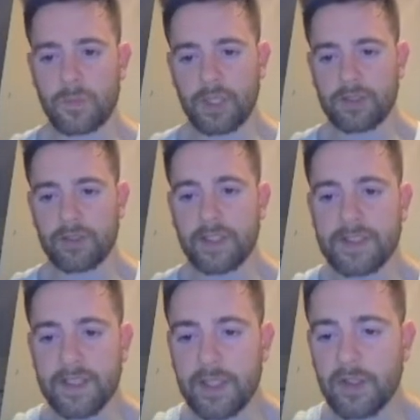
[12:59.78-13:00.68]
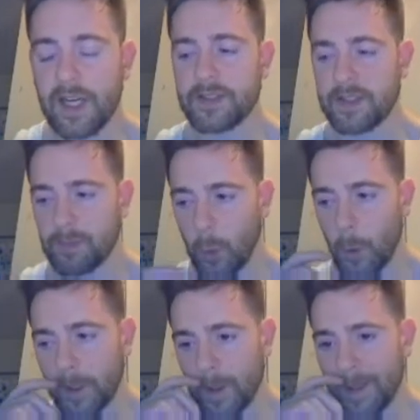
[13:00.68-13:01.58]
So let's say you're at this
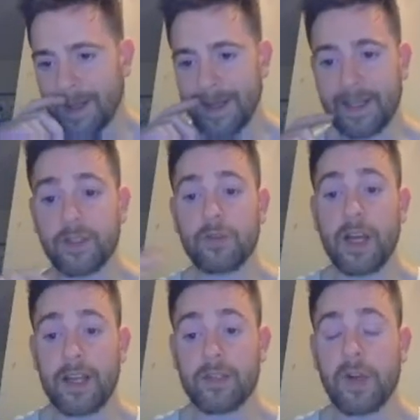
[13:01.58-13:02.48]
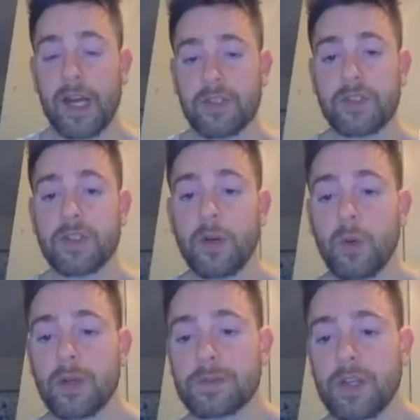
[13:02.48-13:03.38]
point and you actually know
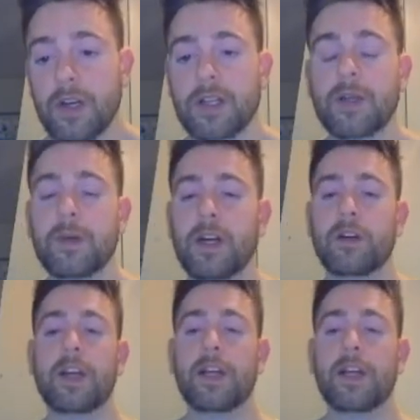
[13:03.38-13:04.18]
what I'm talking about.